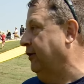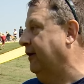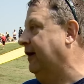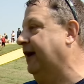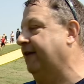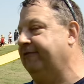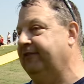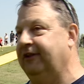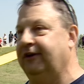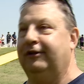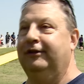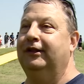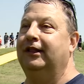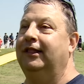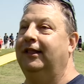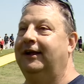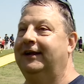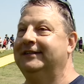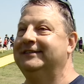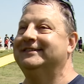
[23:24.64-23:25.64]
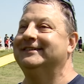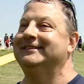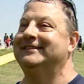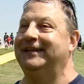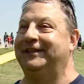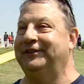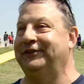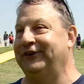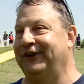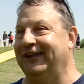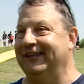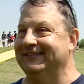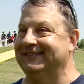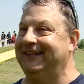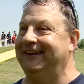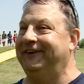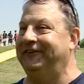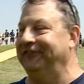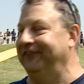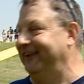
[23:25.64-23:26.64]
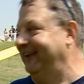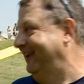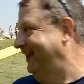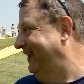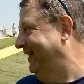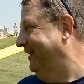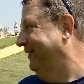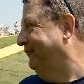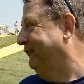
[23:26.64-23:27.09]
or having their little lunch and sending their kids down the